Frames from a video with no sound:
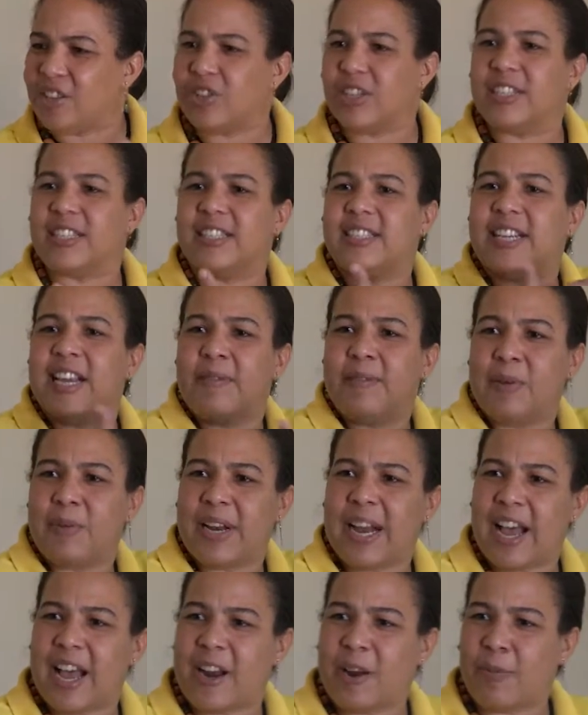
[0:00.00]
So it's the same thing
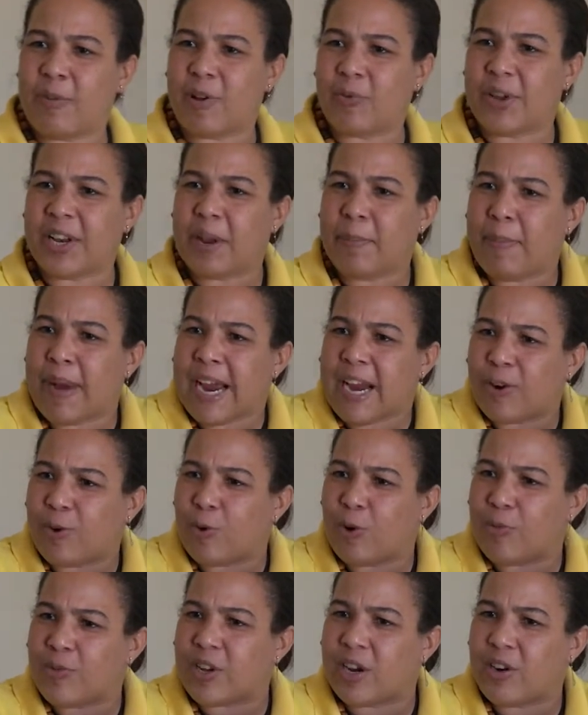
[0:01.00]
with the animals. When the
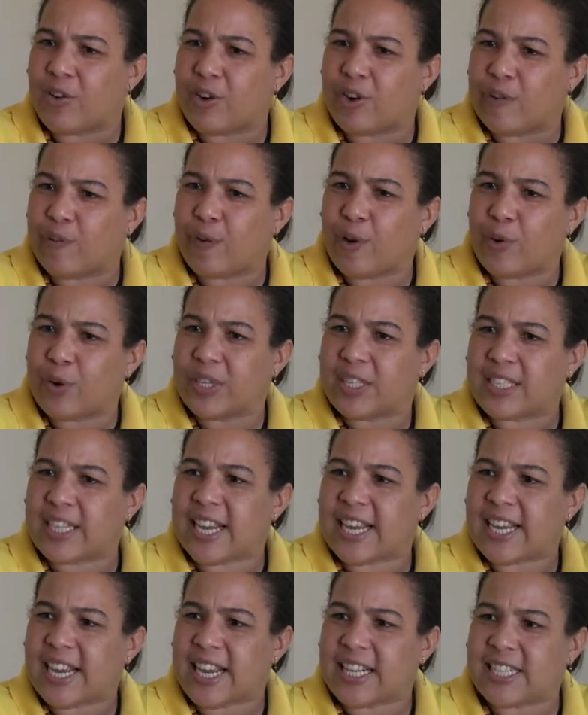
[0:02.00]
microbes are looking forward to
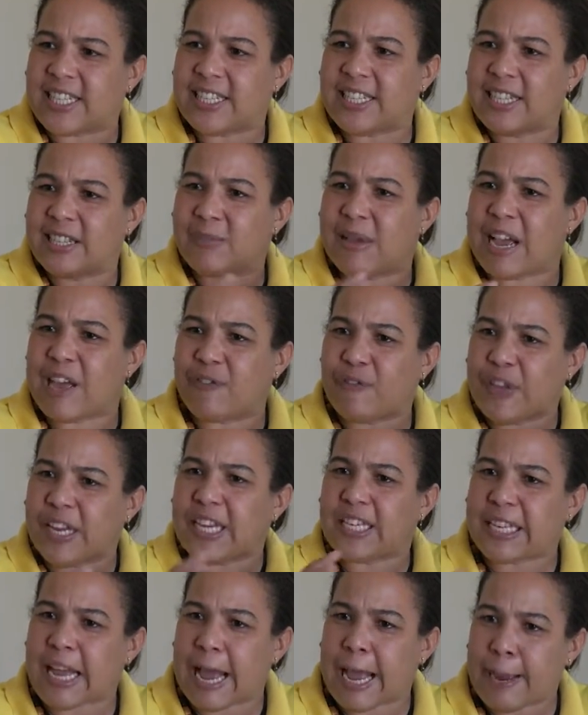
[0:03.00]
say, yes, this is my
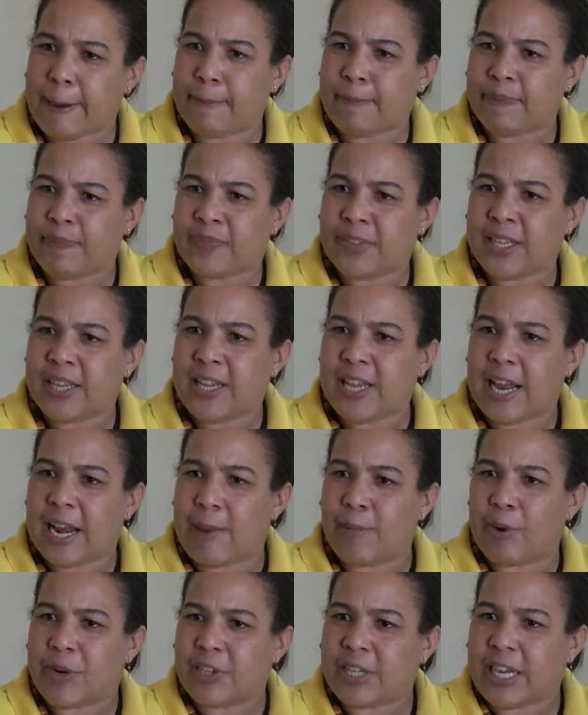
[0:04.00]
feed time, and
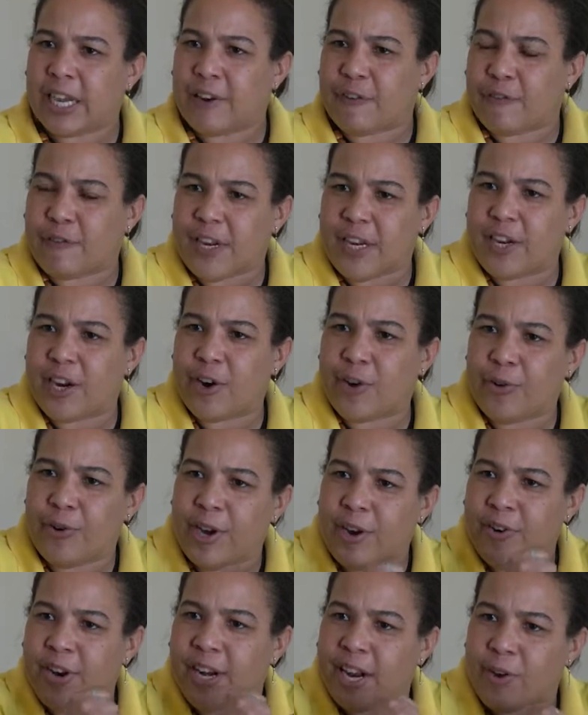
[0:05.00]
I'm going to get feed they're
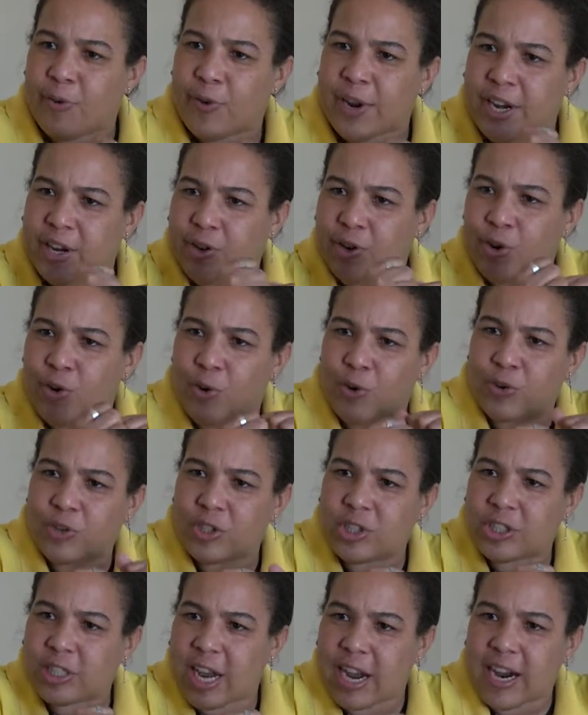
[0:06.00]
rearing and ready to go
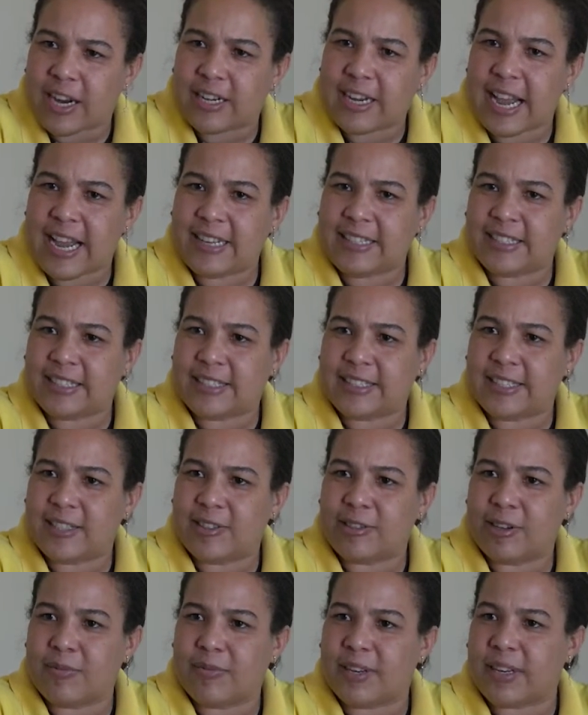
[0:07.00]
to start digesting
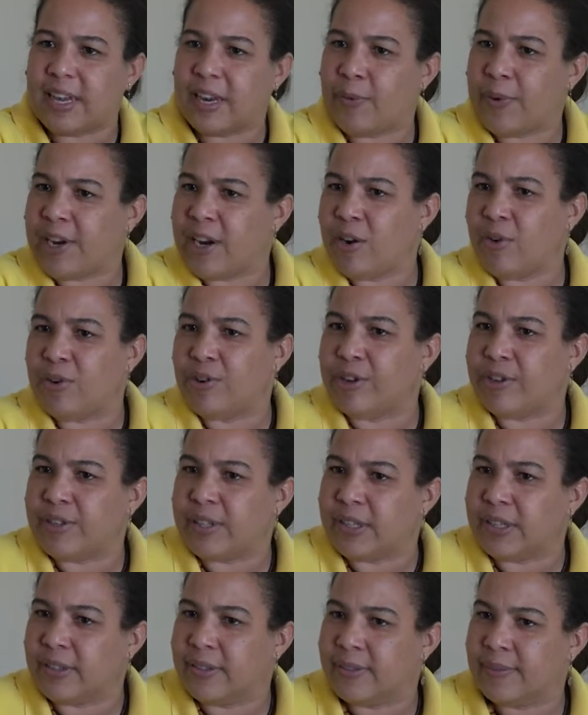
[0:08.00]
something and when they look
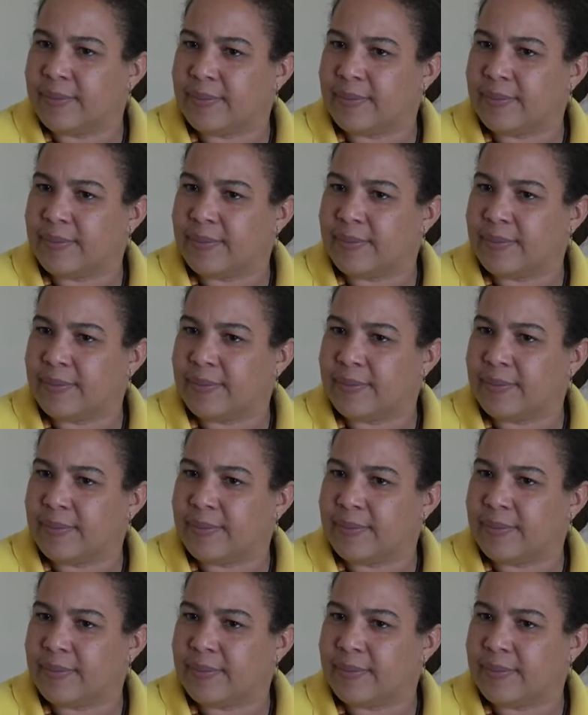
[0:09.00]
nothing.